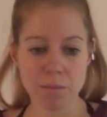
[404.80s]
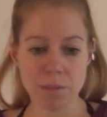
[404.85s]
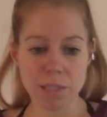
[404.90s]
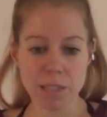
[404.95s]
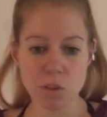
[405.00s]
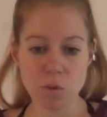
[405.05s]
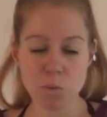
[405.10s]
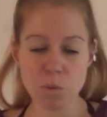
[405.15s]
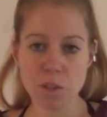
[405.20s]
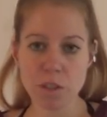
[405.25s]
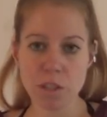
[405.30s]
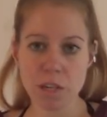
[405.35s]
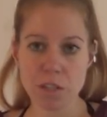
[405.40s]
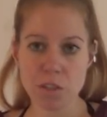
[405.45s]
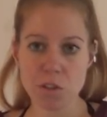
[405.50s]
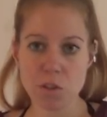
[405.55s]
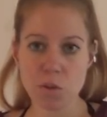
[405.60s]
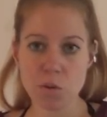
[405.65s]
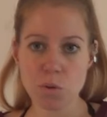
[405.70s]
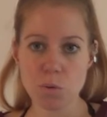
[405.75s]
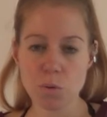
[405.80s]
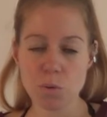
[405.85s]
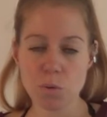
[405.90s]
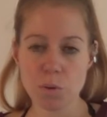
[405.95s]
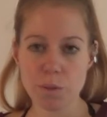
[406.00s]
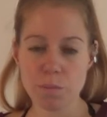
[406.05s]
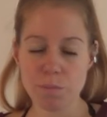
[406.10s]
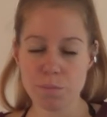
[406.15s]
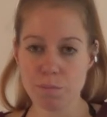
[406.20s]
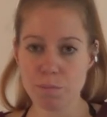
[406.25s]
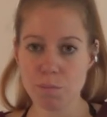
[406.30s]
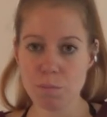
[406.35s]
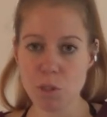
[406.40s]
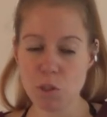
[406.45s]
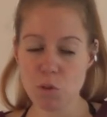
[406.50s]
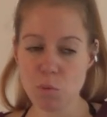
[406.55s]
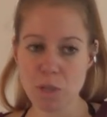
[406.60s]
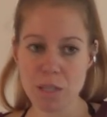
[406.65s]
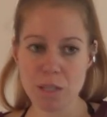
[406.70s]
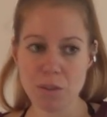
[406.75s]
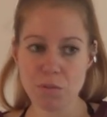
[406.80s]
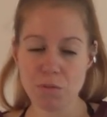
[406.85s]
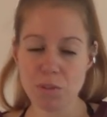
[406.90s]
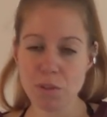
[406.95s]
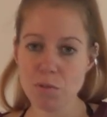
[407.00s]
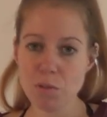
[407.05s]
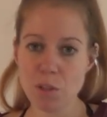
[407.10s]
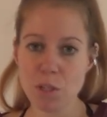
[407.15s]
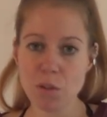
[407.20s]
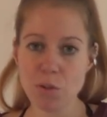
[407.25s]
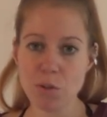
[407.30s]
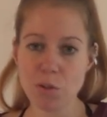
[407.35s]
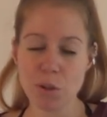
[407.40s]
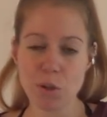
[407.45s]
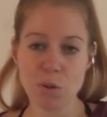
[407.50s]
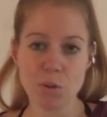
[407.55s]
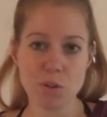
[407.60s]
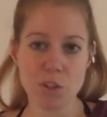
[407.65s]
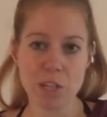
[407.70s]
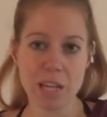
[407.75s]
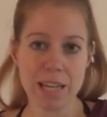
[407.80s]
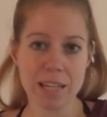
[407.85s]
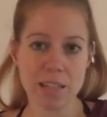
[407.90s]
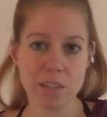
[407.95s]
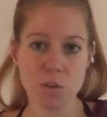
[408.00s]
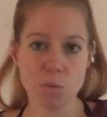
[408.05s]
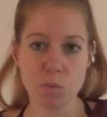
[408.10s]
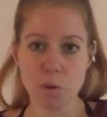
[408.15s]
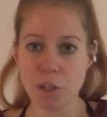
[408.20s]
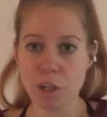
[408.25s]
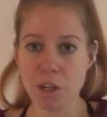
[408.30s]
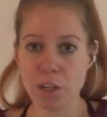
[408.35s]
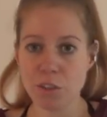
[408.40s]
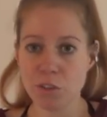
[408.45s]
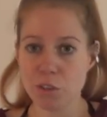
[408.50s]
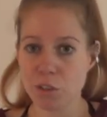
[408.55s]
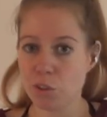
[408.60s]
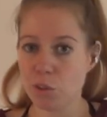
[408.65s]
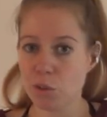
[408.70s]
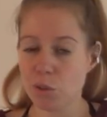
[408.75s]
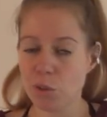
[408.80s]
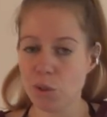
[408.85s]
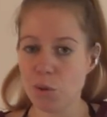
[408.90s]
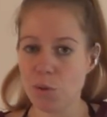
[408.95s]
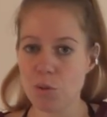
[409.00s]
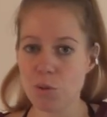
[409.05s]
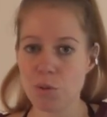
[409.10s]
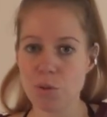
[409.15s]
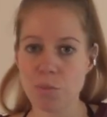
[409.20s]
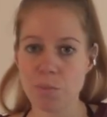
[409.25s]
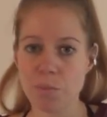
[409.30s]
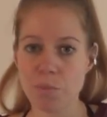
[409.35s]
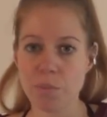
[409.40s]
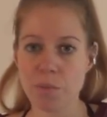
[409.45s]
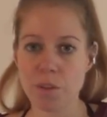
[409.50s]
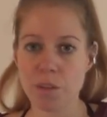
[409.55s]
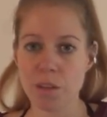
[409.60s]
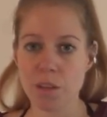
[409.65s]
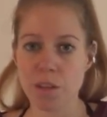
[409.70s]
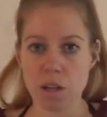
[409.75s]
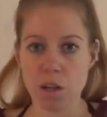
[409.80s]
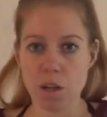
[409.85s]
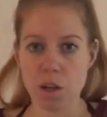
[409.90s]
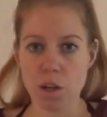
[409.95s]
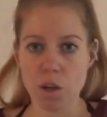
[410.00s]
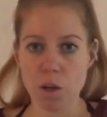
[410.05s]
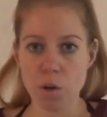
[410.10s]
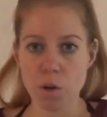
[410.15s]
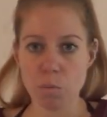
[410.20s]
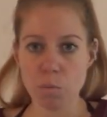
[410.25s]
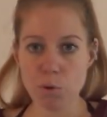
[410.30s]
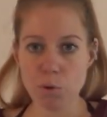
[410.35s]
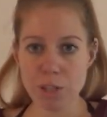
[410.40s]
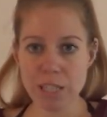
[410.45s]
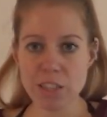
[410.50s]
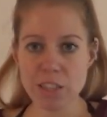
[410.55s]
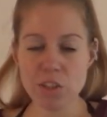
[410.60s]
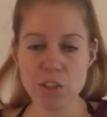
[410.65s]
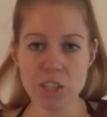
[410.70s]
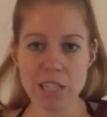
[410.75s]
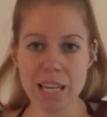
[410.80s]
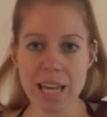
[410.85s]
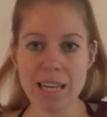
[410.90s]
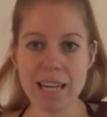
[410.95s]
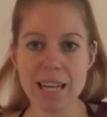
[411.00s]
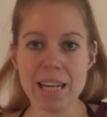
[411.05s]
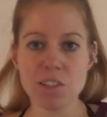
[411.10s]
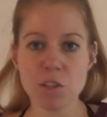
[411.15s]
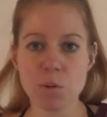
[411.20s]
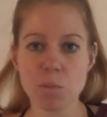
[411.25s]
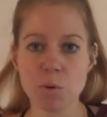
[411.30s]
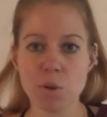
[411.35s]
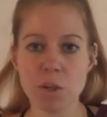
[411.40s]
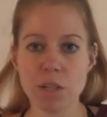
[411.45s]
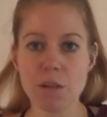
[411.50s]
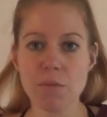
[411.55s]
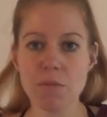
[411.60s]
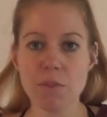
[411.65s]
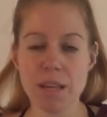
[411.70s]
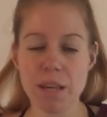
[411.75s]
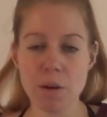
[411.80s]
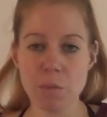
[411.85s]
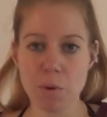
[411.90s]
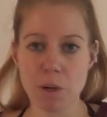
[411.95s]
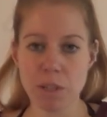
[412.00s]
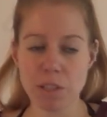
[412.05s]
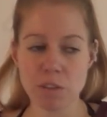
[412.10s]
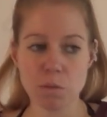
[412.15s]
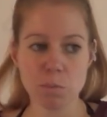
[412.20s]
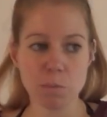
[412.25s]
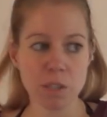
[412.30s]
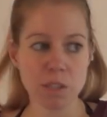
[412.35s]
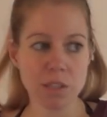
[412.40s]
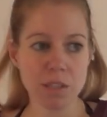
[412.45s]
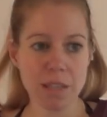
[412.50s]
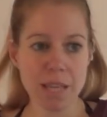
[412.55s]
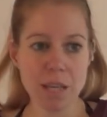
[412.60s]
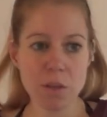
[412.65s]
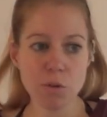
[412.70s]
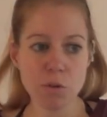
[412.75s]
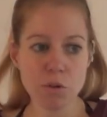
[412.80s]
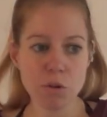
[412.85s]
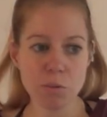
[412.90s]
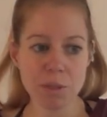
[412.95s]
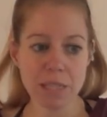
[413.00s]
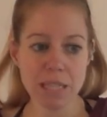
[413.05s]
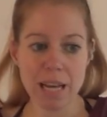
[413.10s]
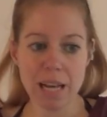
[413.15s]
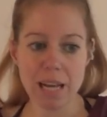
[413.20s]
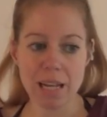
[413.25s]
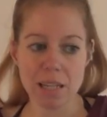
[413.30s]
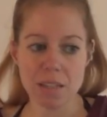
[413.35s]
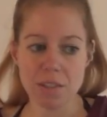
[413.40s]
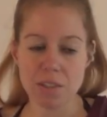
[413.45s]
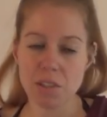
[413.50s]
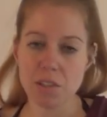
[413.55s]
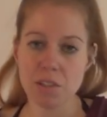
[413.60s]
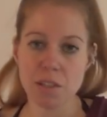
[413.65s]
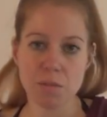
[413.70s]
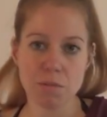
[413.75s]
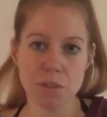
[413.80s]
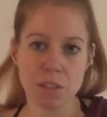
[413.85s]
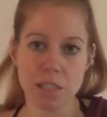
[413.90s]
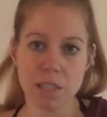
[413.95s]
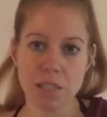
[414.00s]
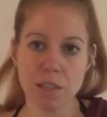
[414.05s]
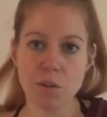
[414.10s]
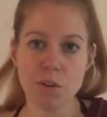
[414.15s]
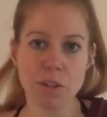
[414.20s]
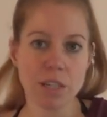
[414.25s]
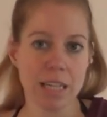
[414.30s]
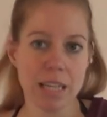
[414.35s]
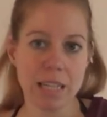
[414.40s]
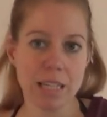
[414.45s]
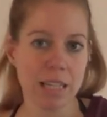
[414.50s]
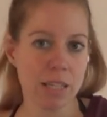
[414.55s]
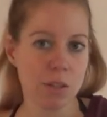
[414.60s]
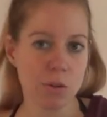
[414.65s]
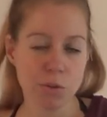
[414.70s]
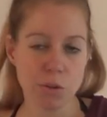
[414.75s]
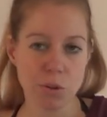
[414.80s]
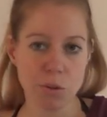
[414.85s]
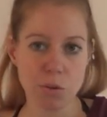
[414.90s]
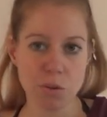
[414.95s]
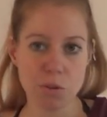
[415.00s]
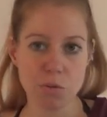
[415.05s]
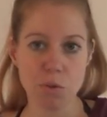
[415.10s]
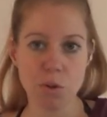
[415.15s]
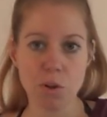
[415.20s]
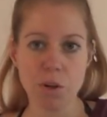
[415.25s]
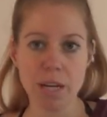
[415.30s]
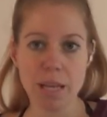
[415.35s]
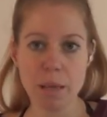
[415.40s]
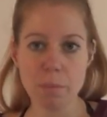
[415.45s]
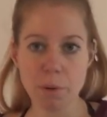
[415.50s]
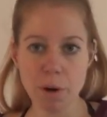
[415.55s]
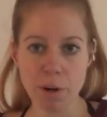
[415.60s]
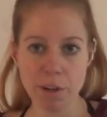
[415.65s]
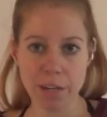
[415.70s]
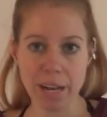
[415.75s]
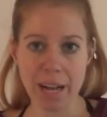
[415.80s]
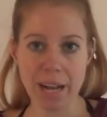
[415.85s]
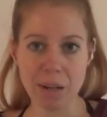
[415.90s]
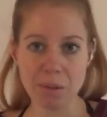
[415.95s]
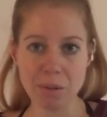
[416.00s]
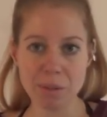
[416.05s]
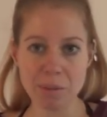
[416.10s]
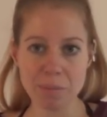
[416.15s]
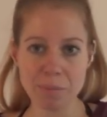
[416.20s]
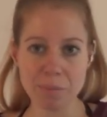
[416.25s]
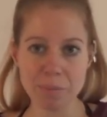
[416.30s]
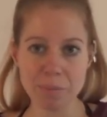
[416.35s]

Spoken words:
It will cost you between 50 euros and 100 euros. Breeders can ask more if they want, but they usually ask 70 or 80 euros for a barn owl.